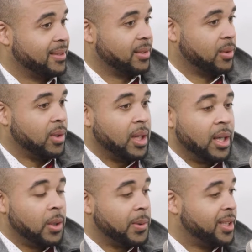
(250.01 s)
So
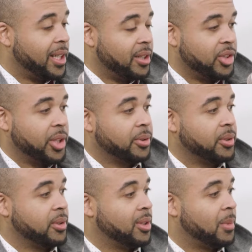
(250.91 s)
we stayed in the
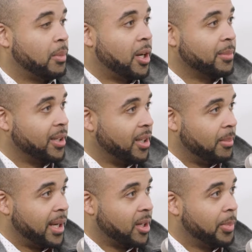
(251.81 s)
shelter until my mom could
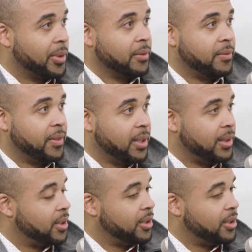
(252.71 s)
get back up on her feet.